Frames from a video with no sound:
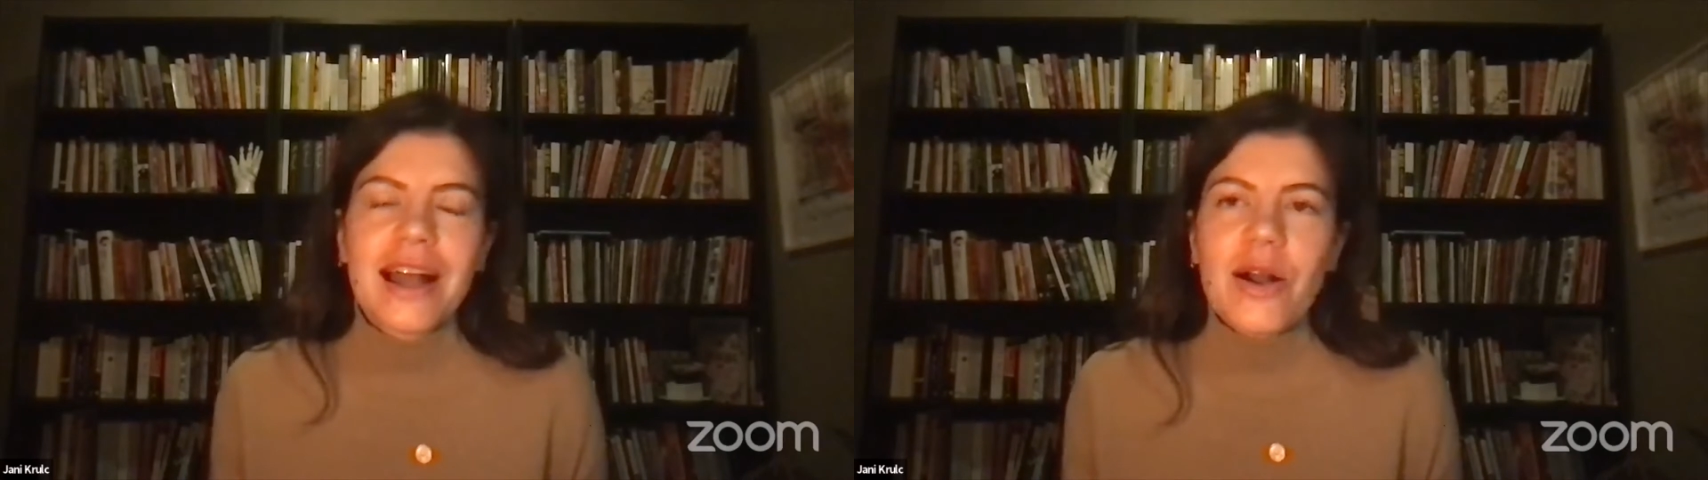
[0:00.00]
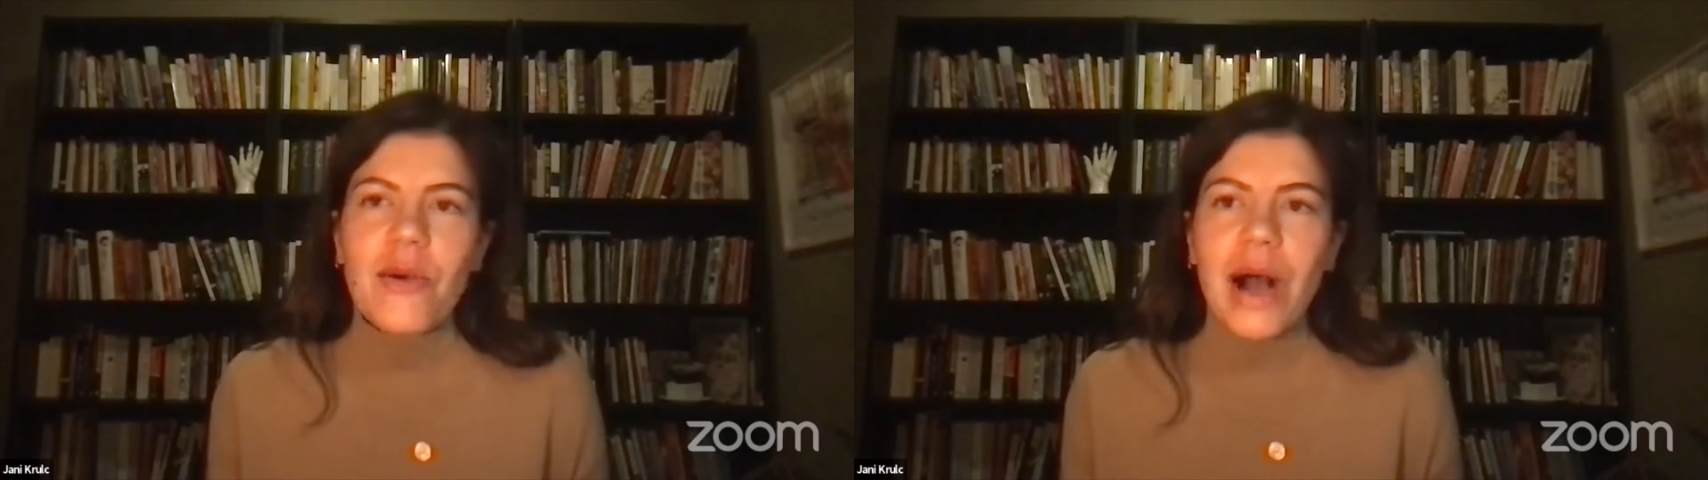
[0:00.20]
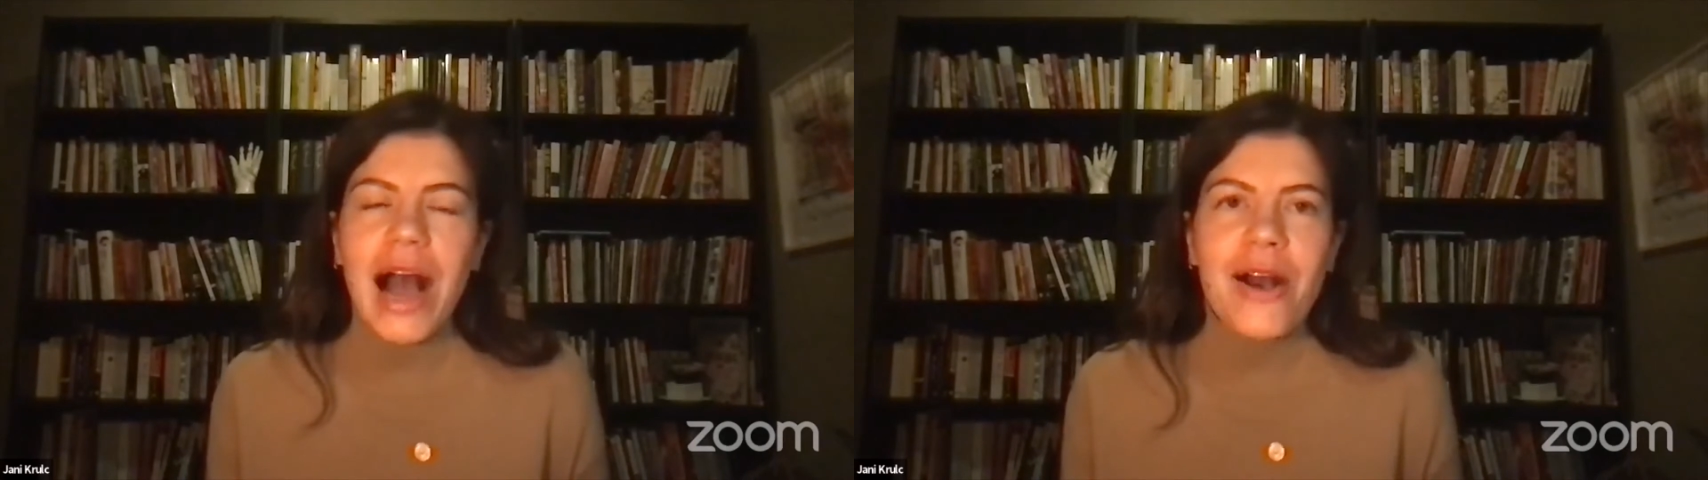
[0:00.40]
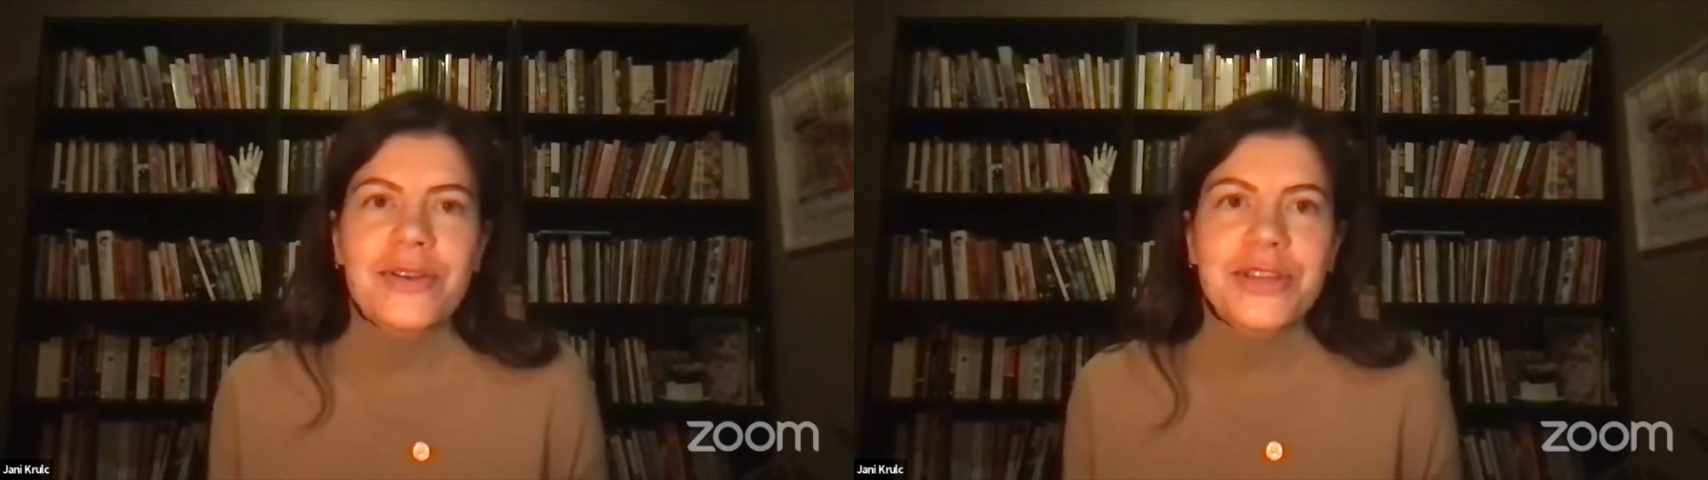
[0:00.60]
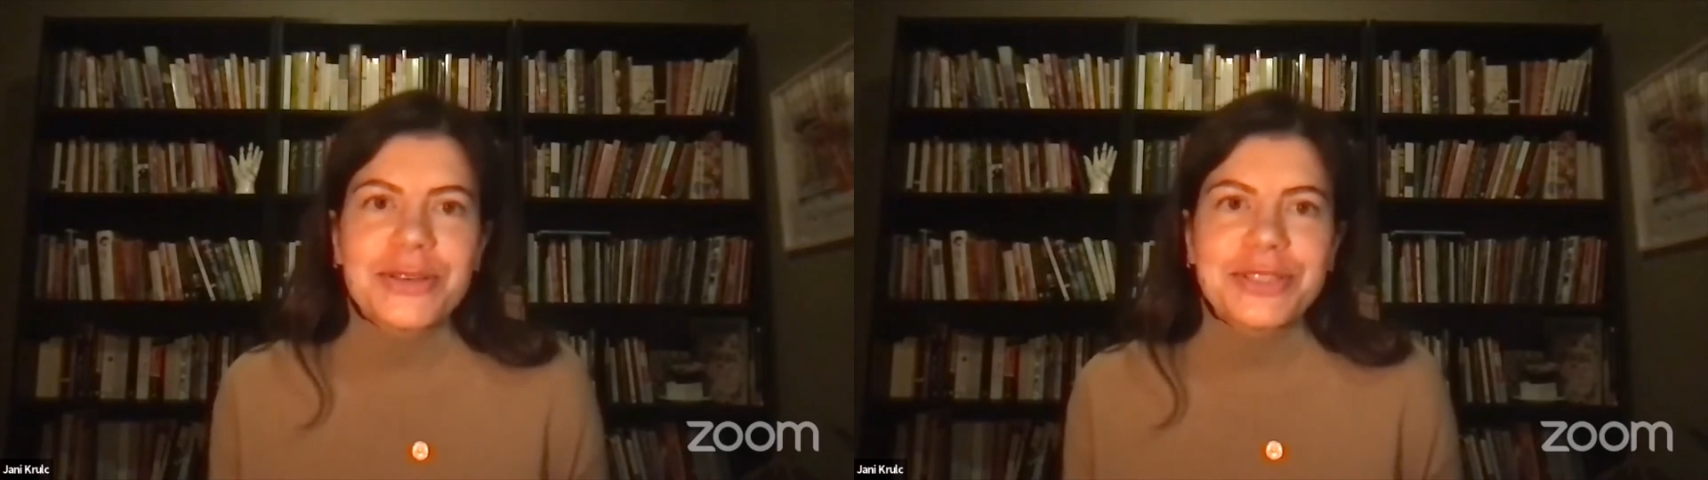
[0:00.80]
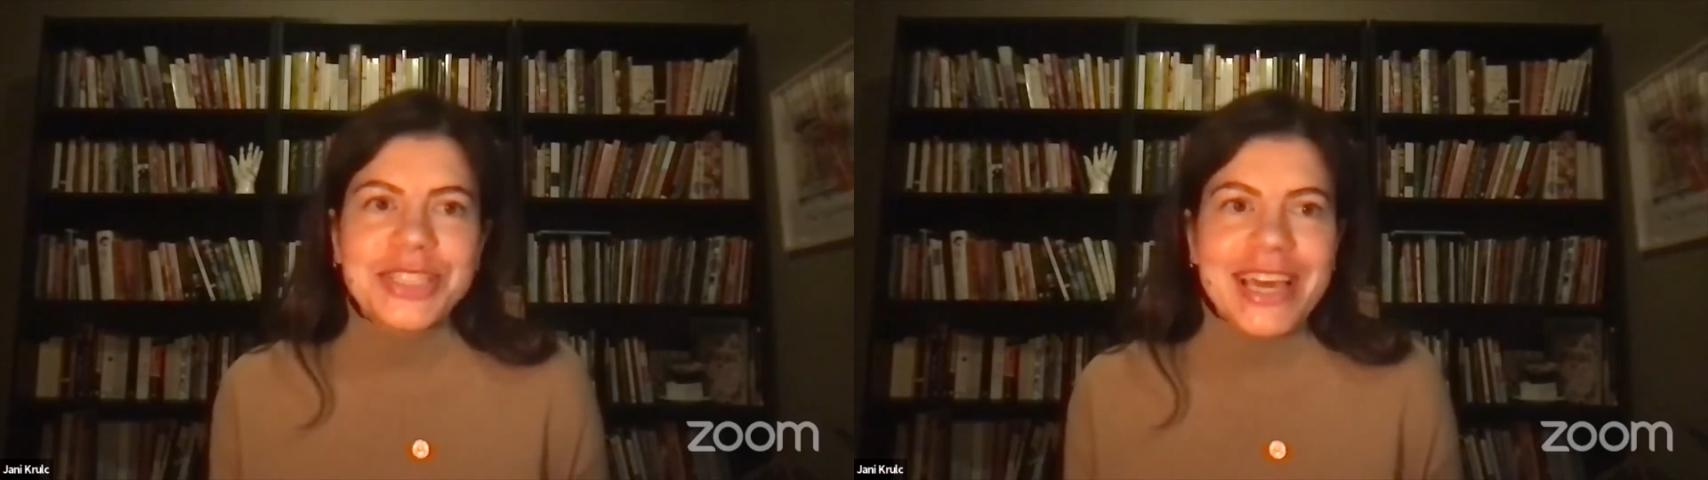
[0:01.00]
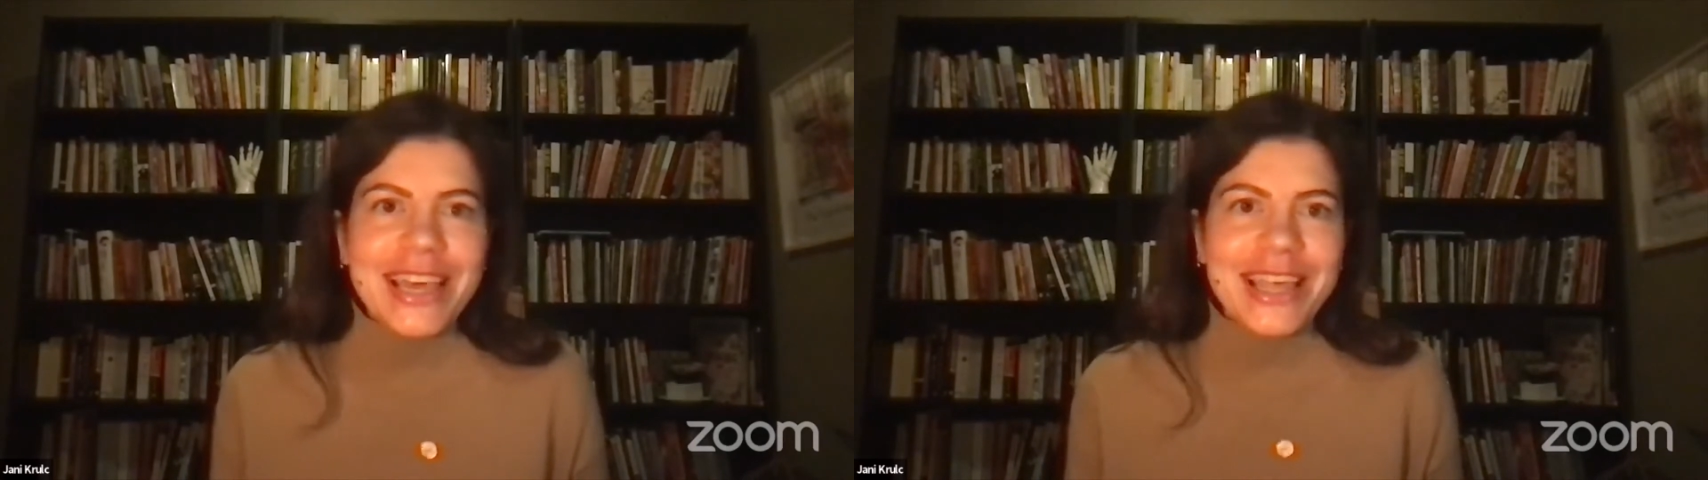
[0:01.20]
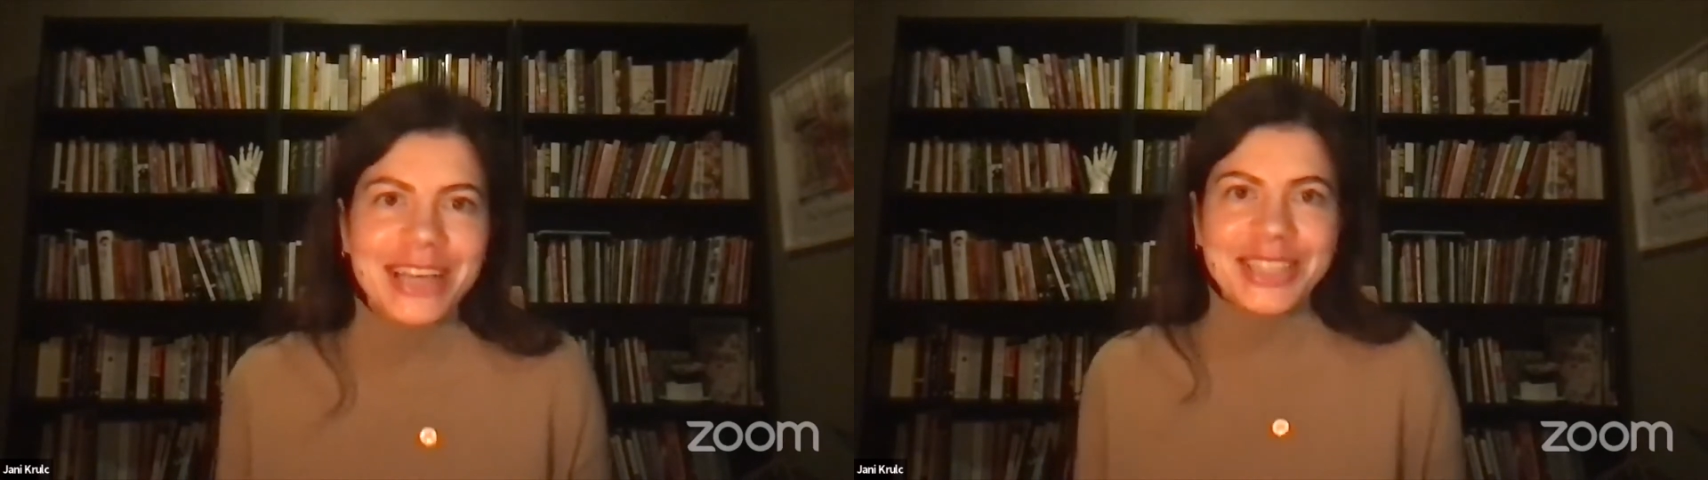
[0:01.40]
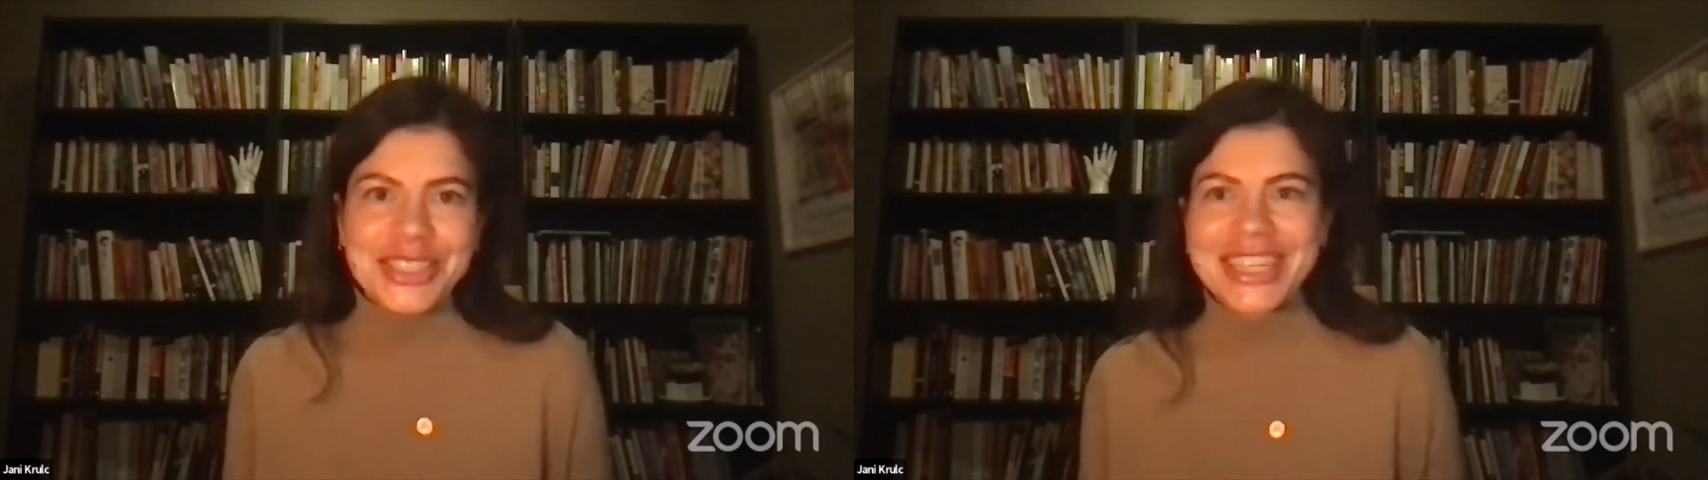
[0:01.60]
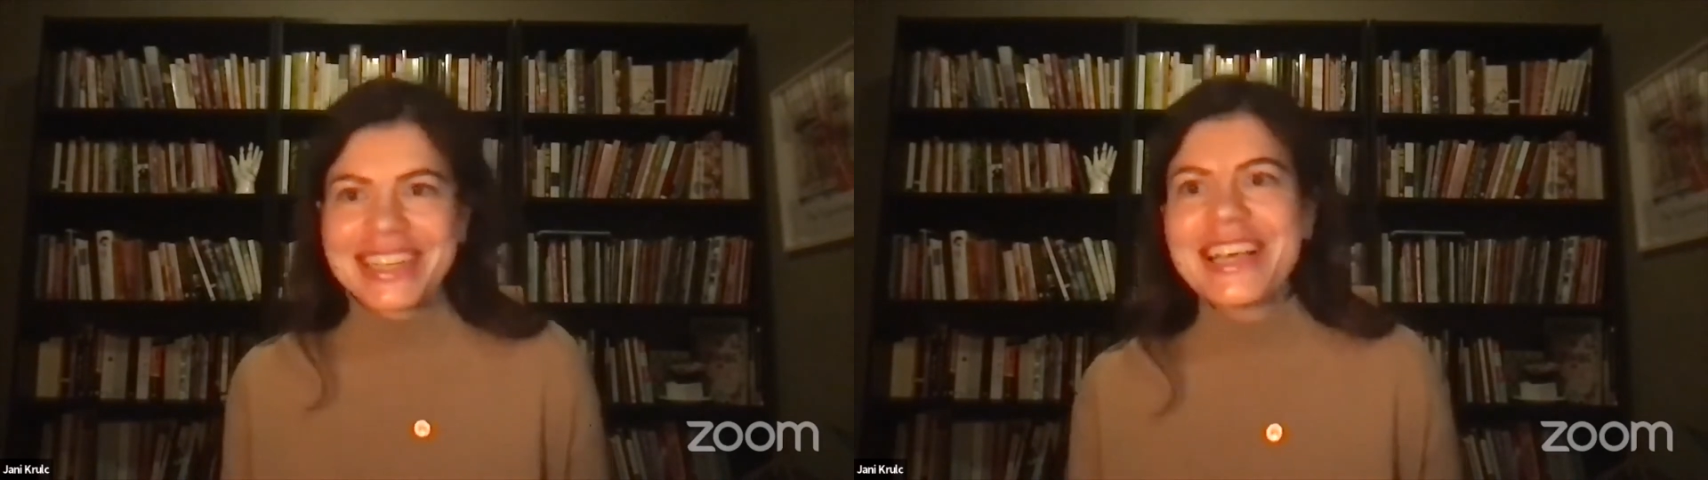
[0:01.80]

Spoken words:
how do you say this?